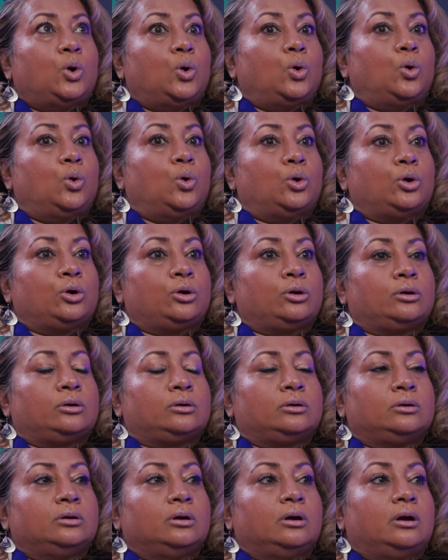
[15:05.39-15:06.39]

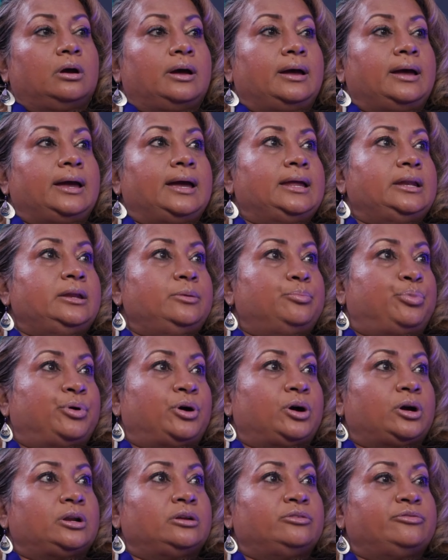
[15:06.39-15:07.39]
or any
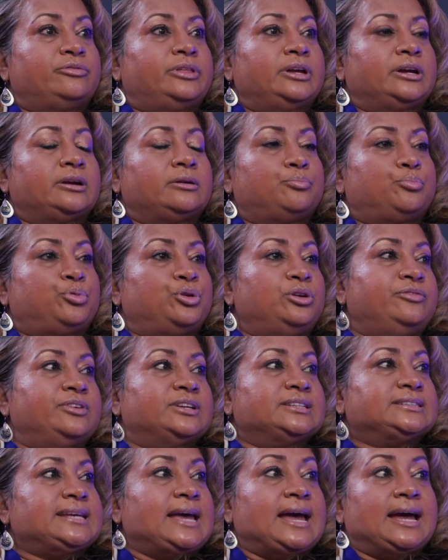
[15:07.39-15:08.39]
part of their
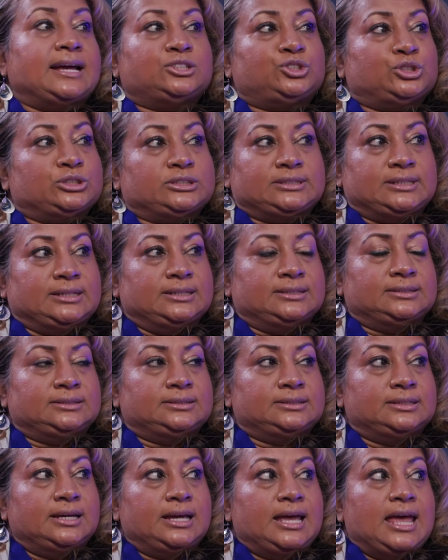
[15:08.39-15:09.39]
previous
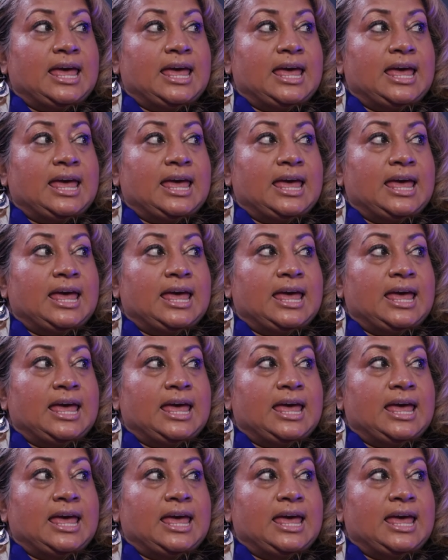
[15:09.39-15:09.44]
addresses,